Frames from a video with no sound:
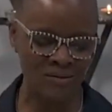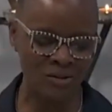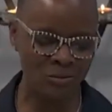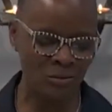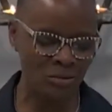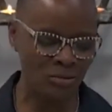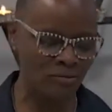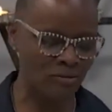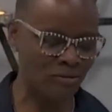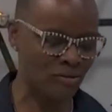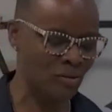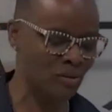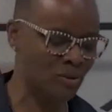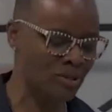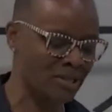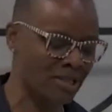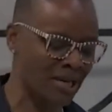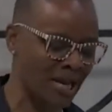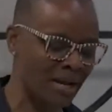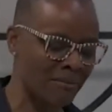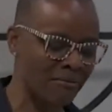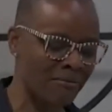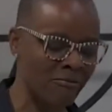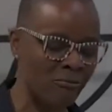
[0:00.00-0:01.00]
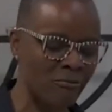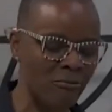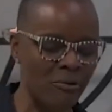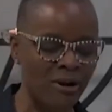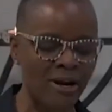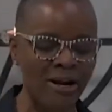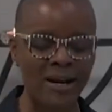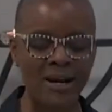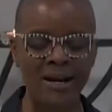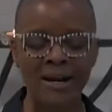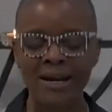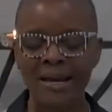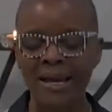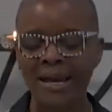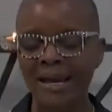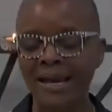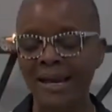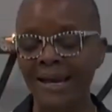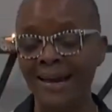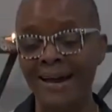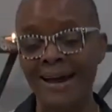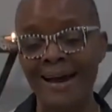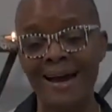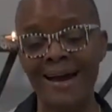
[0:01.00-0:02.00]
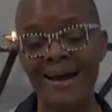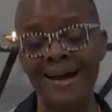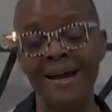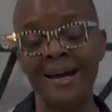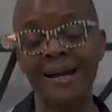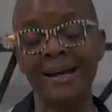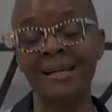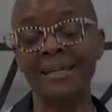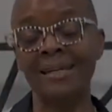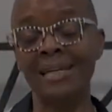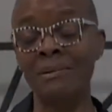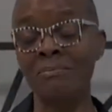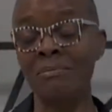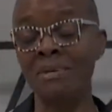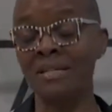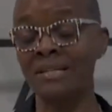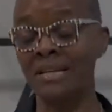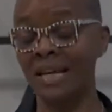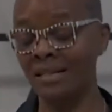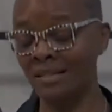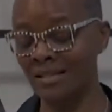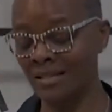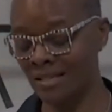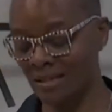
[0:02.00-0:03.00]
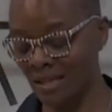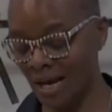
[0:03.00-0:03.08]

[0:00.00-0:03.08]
to move into a time of prayer, let me take this